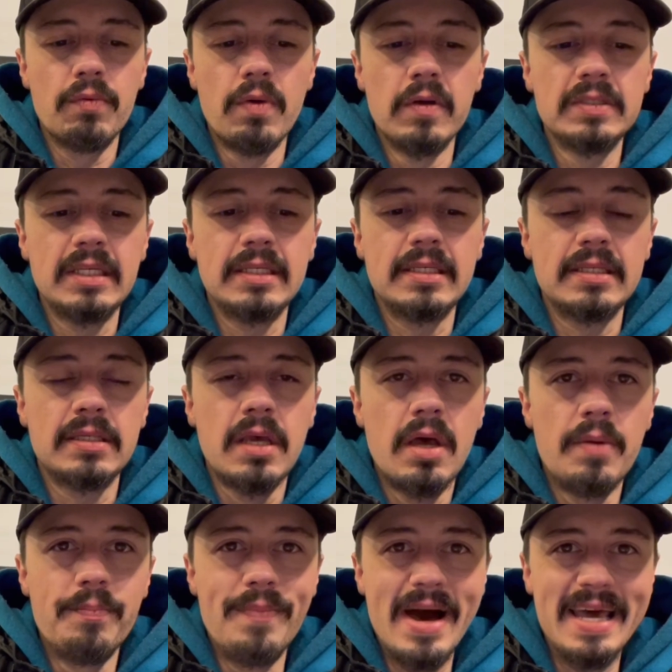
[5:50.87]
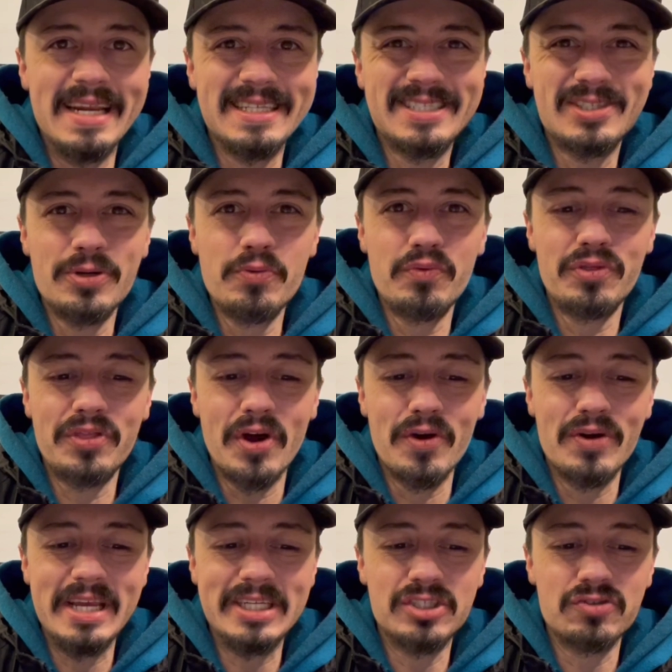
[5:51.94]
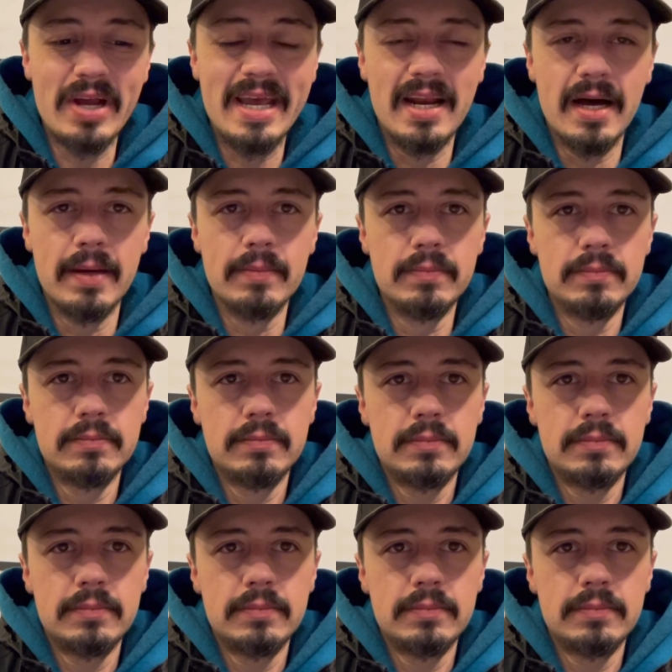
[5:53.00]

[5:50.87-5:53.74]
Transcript: Rosas is -230 straight up.